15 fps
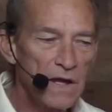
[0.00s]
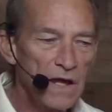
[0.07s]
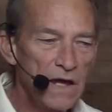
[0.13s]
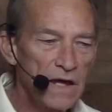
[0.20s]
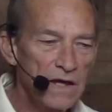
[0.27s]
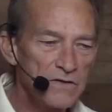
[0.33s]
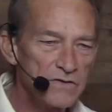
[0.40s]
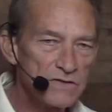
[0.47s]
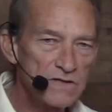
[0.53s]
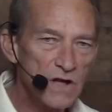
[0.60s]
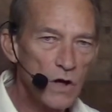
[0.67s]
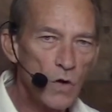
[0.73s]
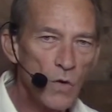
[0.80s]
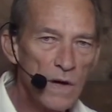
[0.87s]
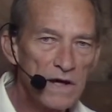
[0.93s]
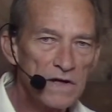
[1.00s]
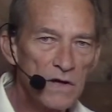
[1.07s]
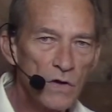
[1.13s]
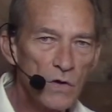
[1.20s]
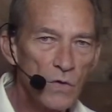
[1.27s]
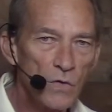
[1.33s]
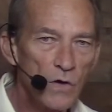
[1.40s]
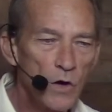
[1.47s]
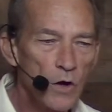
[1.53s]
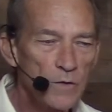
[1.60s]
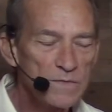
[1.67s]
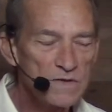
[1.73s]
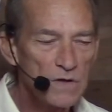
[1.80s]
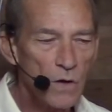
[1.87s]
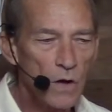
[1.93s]
And just a quick note on
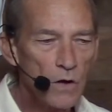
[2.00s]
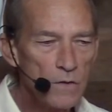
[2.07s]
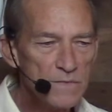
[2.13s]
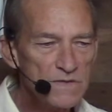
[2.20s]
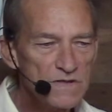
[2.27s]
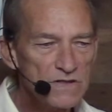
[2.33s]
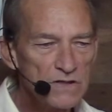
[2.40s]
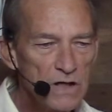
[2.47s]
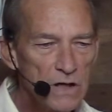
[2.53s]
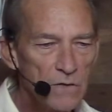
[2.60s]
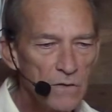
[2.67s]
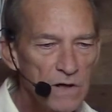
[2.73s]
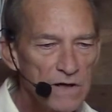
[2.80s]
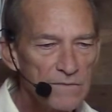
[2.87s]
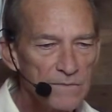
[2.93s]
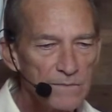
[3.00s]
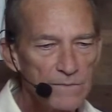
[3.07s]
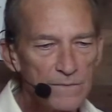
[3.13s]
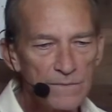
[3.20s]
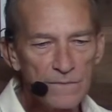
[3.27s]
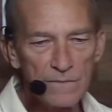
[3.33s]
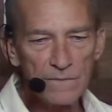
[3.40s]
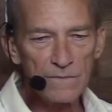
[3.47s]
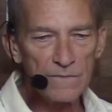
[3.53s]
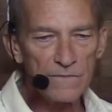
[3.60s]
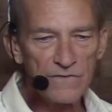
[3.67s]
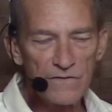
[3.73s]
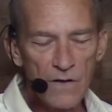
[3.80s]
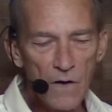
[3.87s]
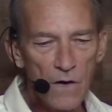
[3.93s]
herbs. Herbs generally
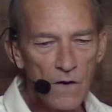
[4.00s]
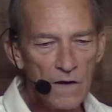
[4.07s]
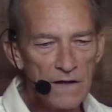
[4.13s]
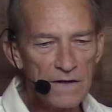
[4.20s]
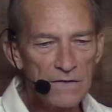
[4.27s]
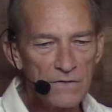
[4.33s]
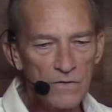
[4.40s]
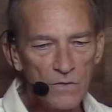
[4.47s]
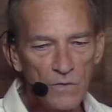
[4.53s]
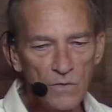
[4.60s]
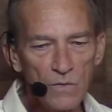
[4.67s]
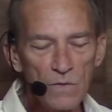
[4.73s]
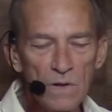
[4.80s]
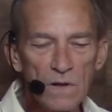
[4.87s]
fall into